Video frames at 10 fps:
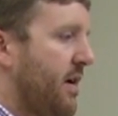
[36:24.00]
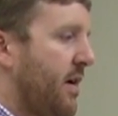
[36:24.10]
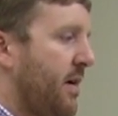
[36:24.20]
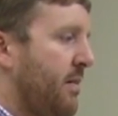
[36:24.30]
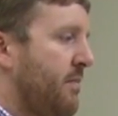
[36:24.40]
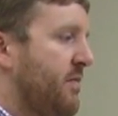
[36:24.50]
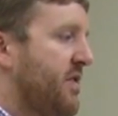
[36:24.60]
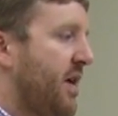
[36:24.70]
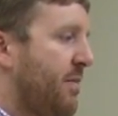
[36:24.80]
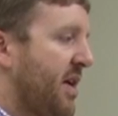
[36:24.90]
uh,
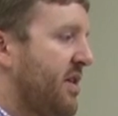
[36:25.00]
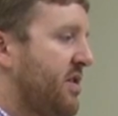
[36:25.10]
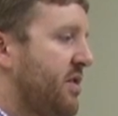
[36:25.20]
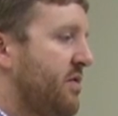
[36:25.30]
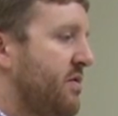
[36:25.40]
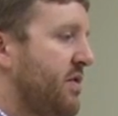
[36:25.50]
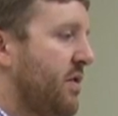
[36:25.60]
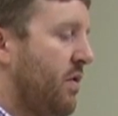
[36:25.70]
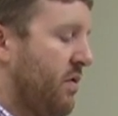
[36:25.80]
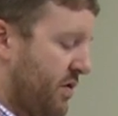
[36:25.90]
stomach issues
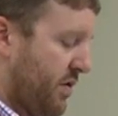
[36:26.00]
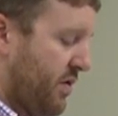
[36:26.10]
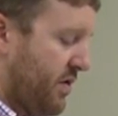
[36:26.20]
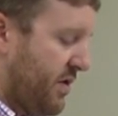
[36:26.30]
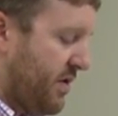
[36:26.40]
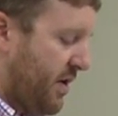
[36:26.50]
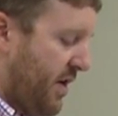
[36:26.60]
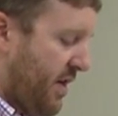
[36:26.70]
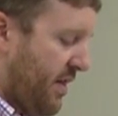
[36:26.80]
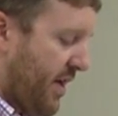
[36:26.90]
and ulcers,
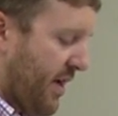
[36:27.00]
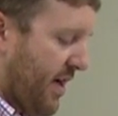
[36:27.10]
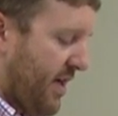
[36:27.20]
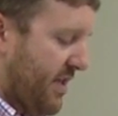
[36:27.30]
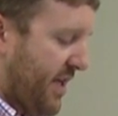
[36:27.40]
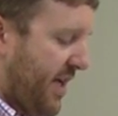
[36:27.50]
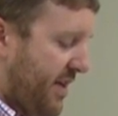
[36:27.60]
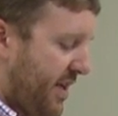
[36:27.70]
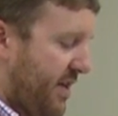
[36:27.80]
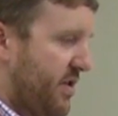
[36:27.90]
they can cause
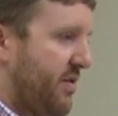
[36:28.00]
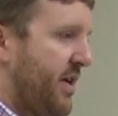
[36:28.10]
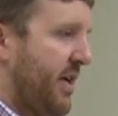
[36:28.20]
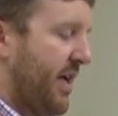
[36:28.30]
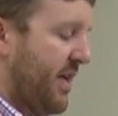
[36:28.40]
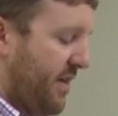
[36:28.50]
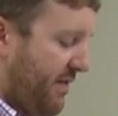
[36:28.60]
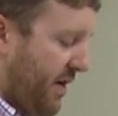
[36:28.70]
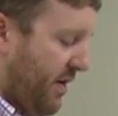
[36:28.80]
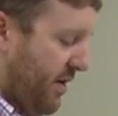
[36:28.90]
kidney injury and
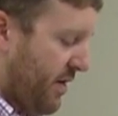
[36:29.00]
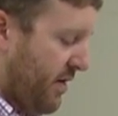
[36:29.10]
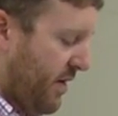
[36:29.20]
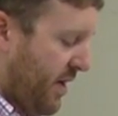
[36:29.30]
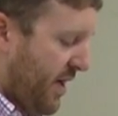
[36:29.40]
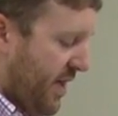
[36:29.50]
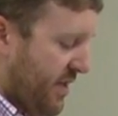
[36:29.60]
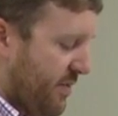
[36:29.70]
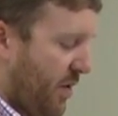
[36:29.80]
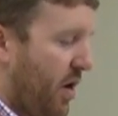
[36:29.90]
kidney failure,
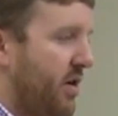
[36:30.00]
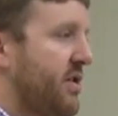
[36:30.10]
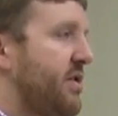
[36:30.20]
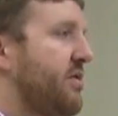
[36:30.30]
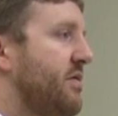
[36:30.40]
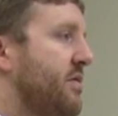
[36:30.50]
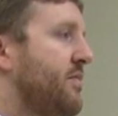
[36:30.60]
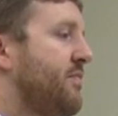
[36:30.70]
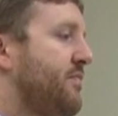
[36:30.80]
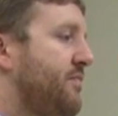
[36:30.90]
and some heart issues.